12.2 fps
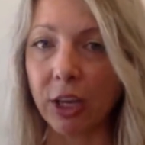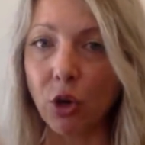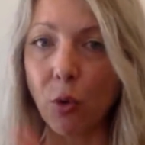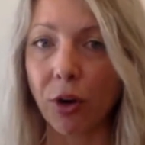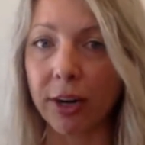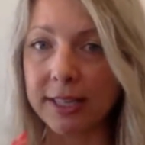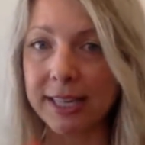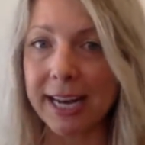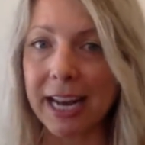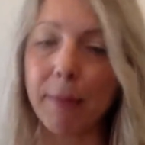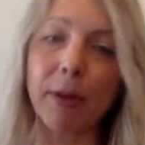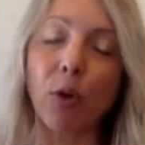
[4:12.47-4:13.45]
you're in a
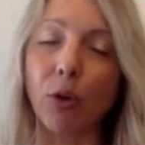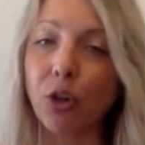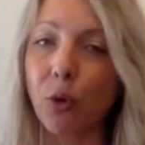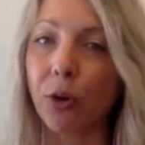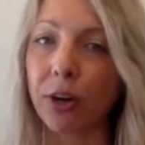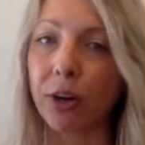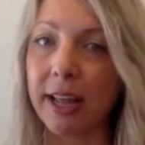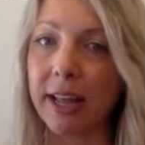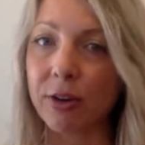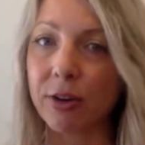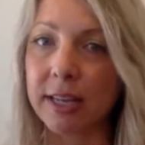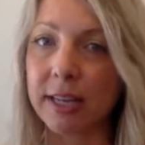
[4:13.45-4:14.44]
dynamic or you're in an
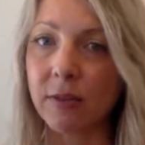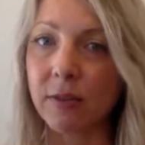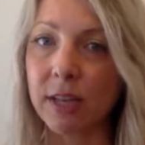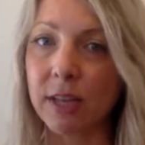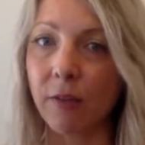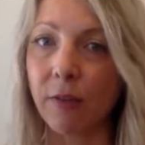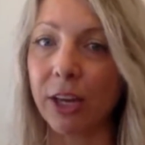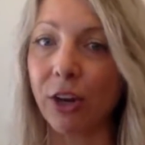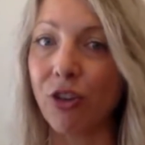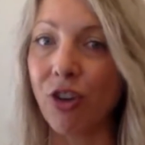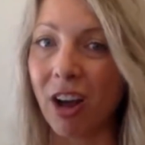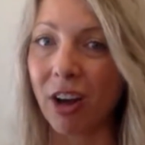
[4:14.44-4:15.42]
inner sense of self that you're
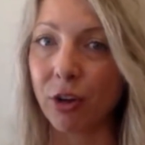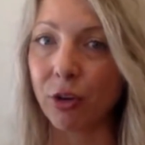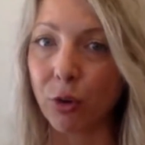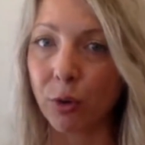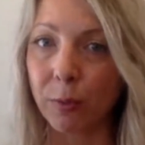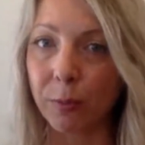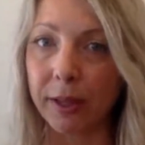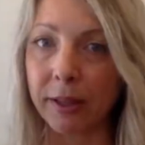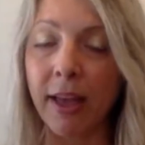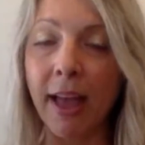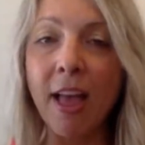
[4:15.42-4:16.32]
not congruent with,